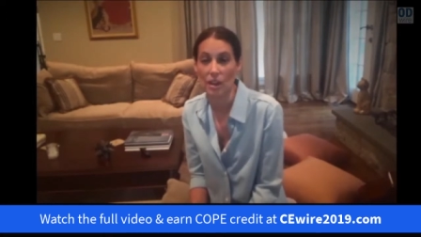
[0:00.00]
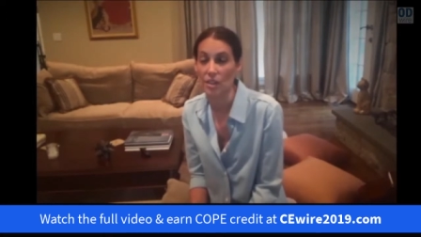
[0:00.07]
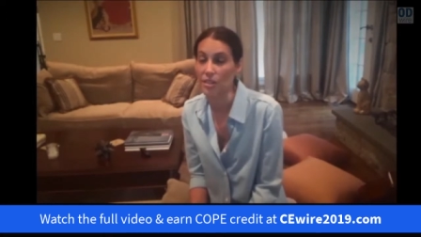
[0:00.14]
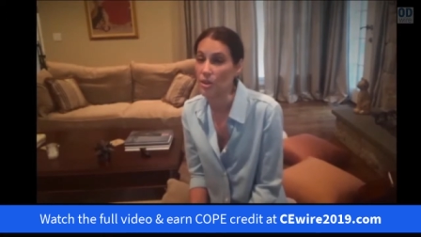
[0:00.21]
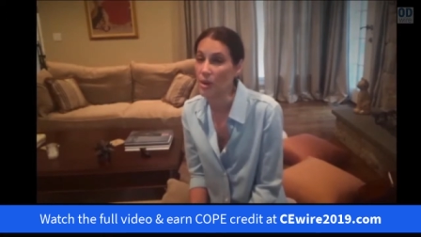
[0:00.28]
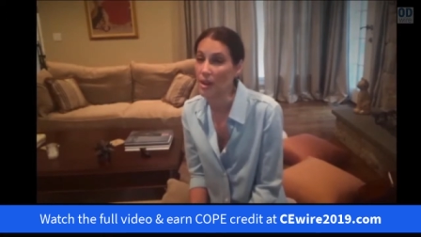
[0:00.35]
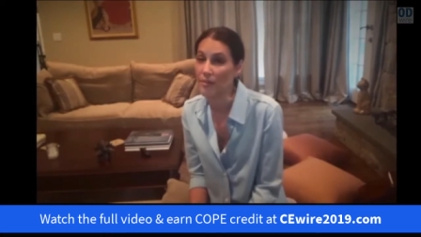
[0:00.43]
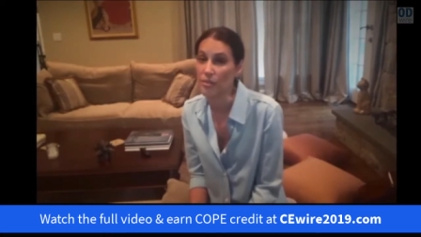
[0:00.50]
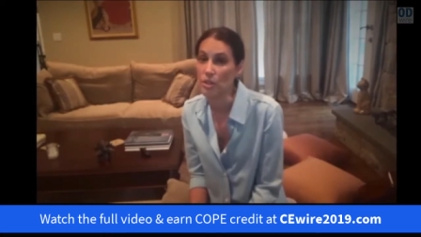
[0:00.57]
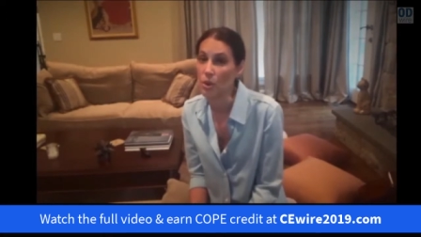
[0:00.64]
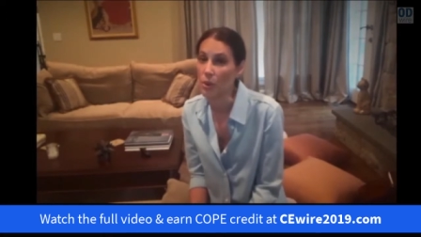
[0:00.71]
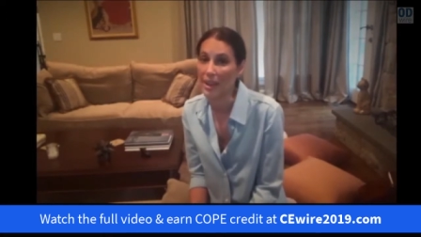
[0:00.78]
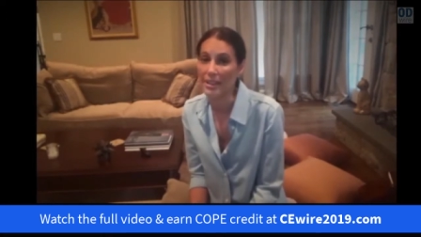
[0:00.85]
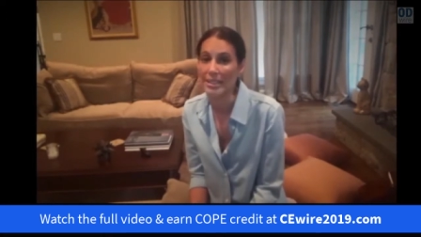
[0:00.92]
although I have
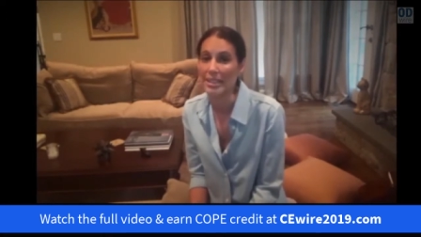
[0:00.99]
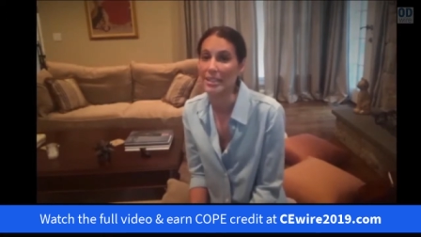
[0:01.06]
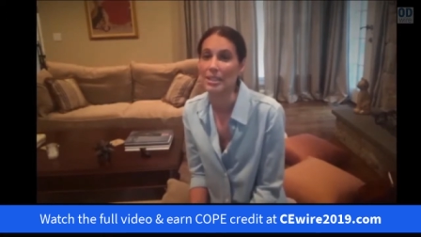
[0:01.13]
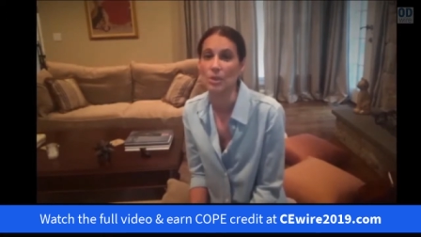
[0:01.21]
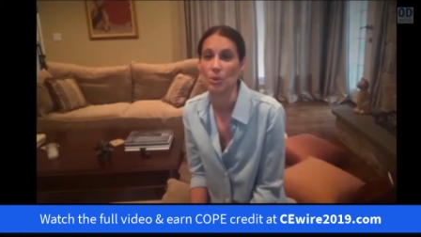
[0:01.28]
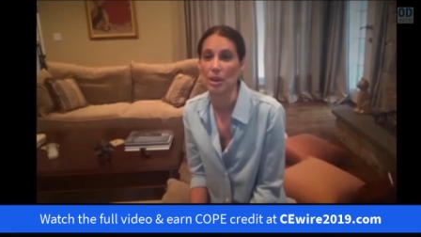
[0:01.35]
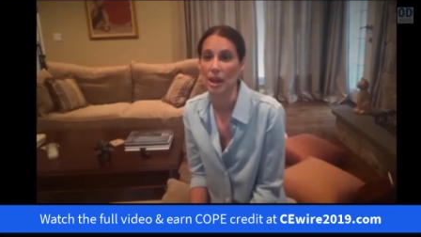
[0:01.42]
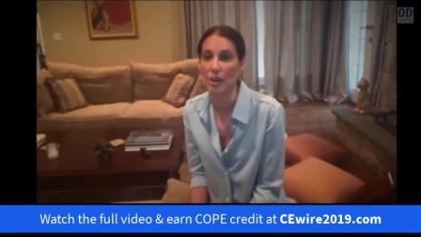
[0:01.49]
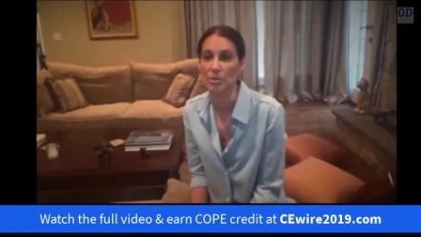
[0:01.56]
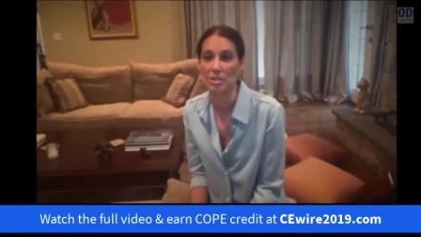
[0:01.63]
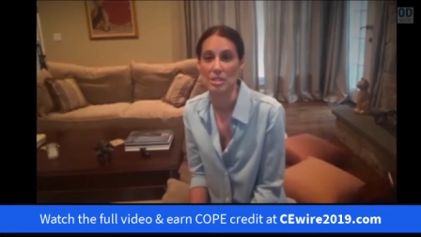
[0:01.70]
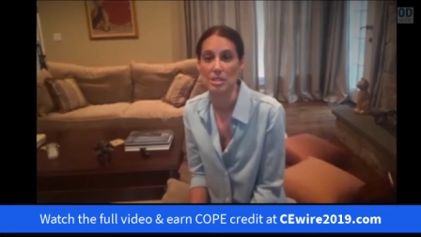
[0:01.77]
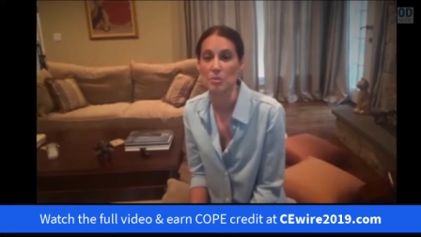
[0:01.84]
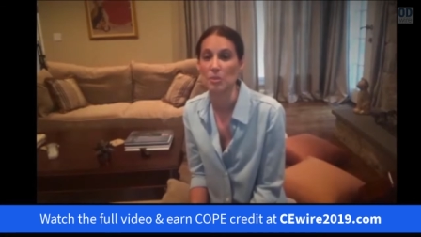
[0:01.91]
no idea what I
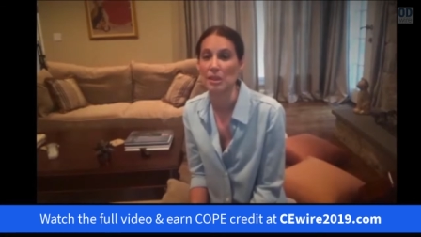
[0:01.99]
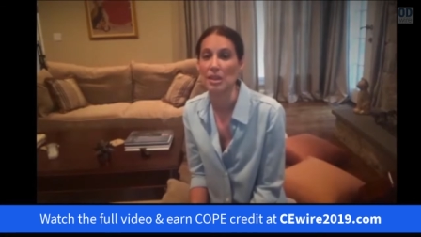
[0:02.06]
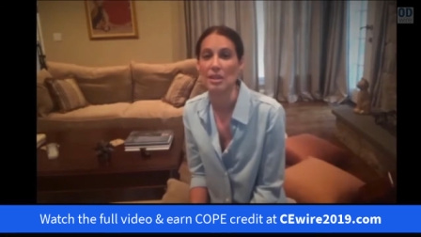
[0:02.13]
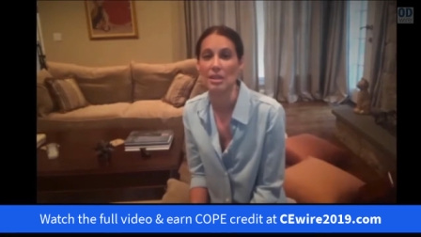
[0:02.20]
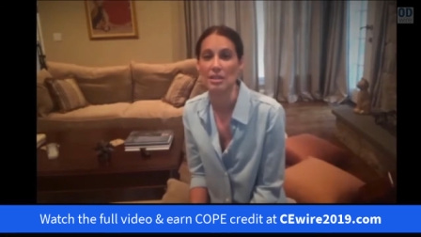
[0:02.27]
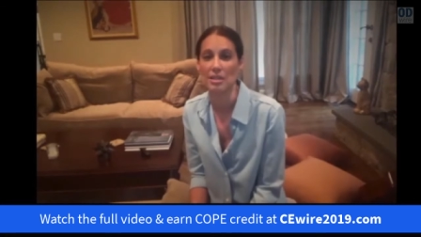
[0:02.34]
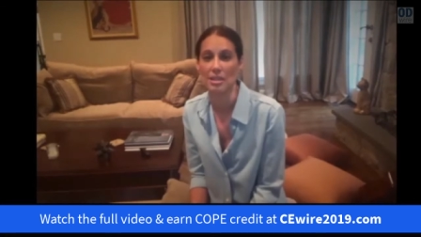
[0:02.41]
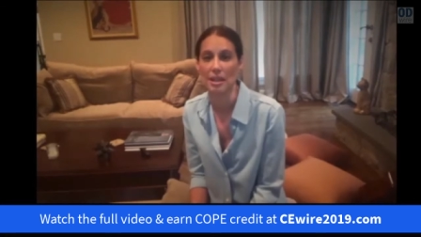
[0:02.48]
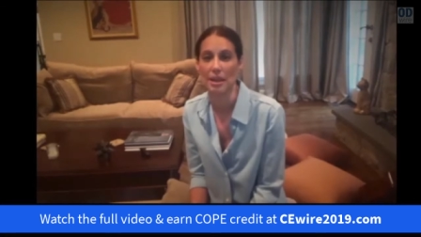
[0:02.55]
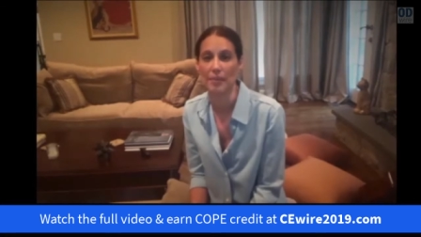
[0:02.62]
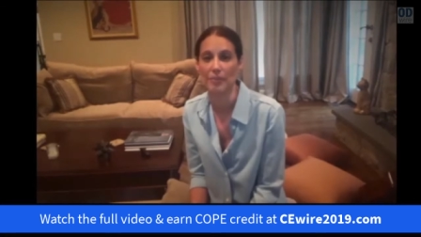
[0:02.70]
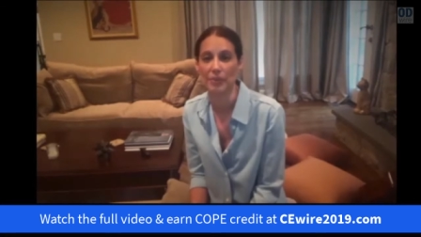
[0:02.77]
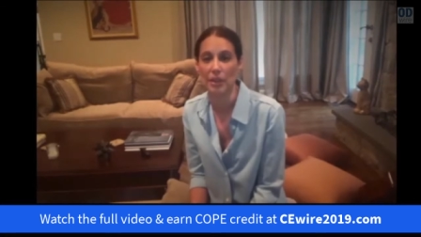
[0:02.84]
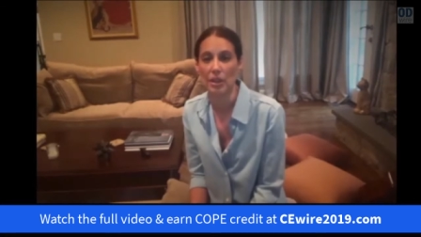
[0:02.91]
was explaining to
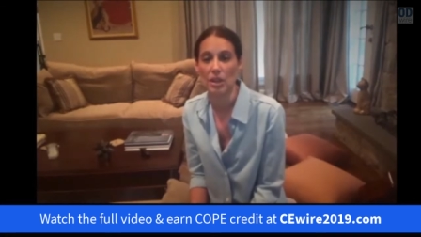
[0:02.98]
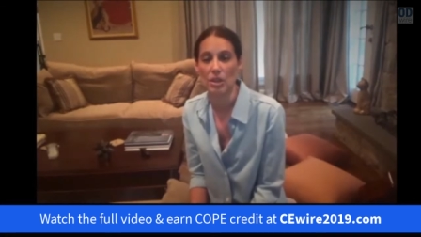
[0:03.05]
them,